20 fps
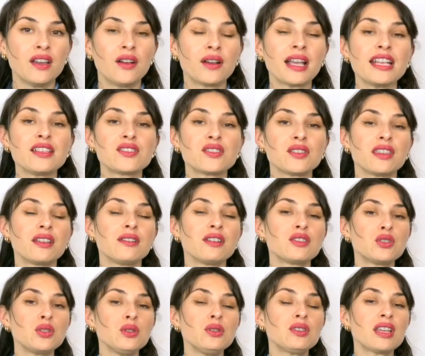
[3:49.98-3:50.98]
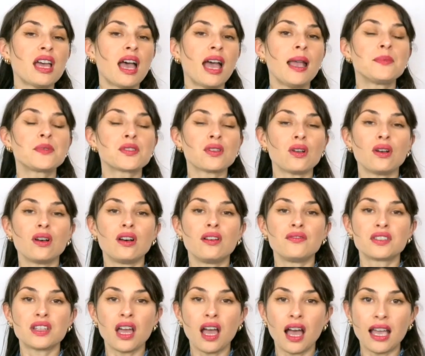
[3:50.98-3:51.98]
Okay, so there are 2 types
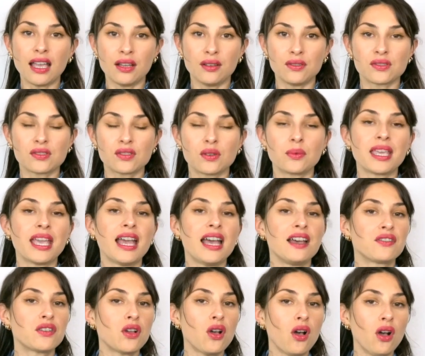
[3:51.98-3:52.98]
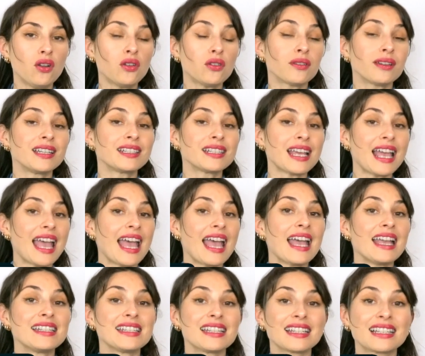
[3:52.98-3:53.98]
of tiles. So we have concrete
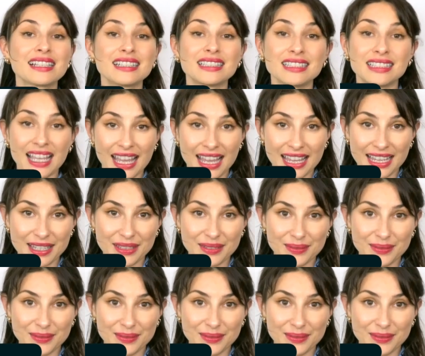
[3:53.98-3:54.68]
and clay.